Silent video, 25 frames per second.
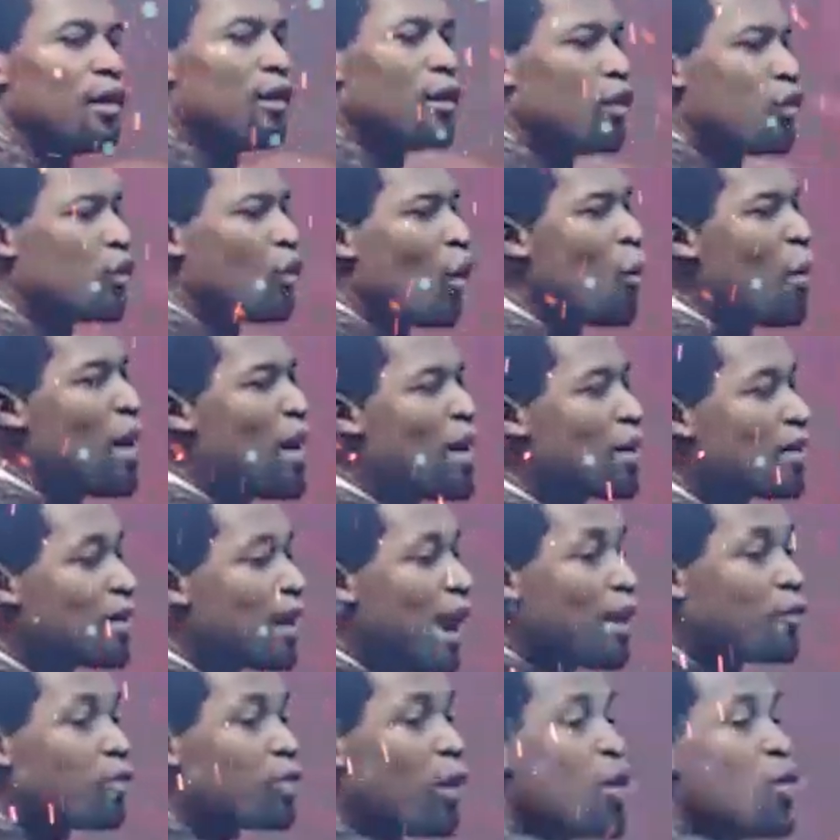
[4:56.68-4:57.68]
So many
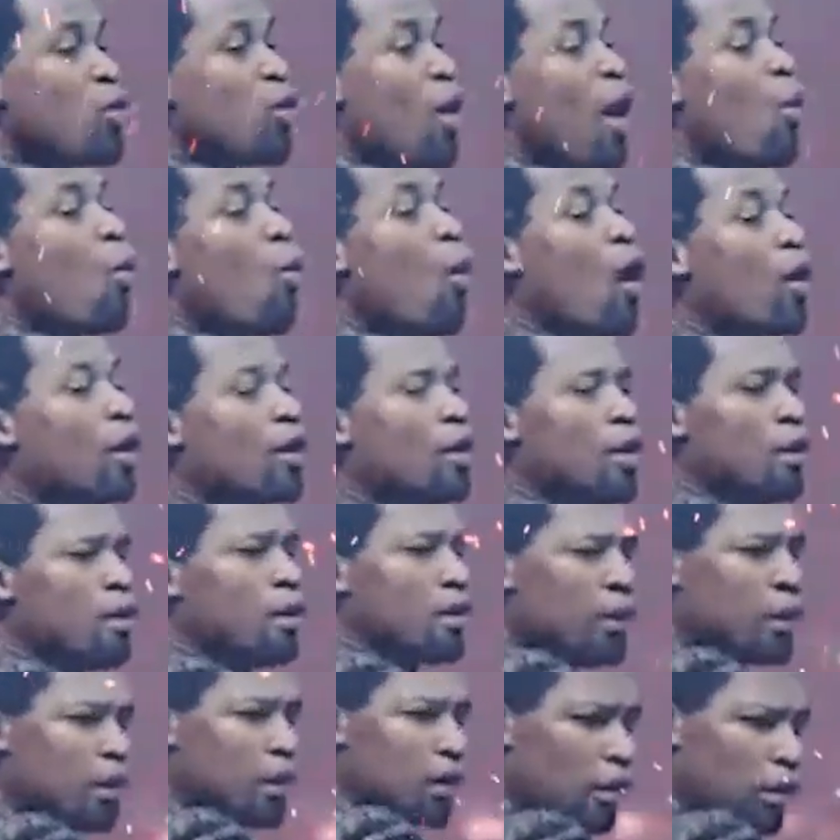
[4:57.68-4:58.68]
times when you are
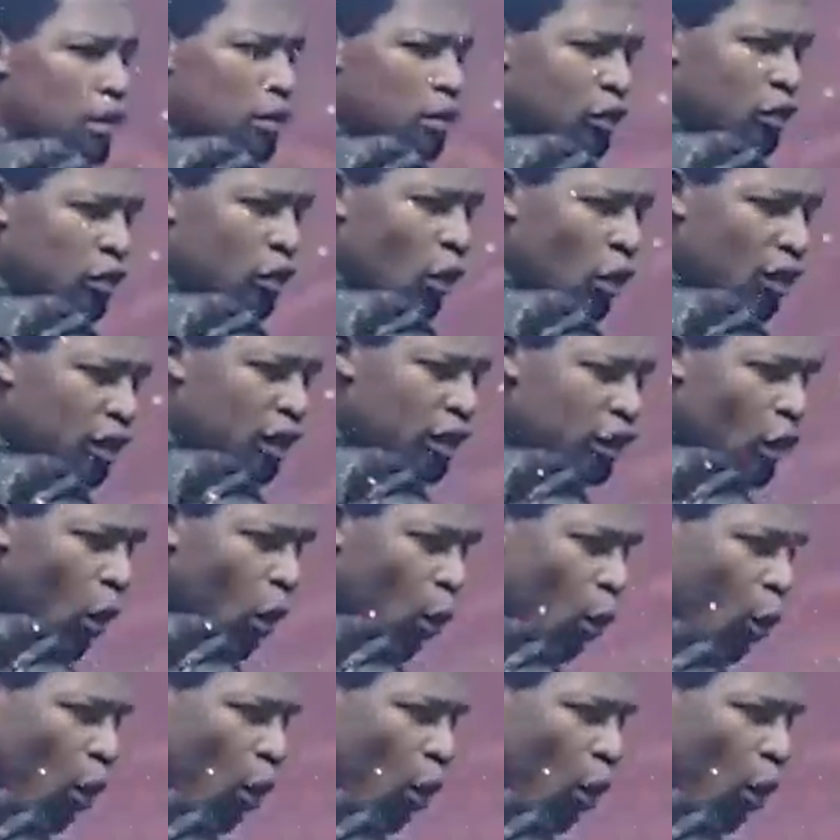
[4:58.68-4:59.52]
worried, Study your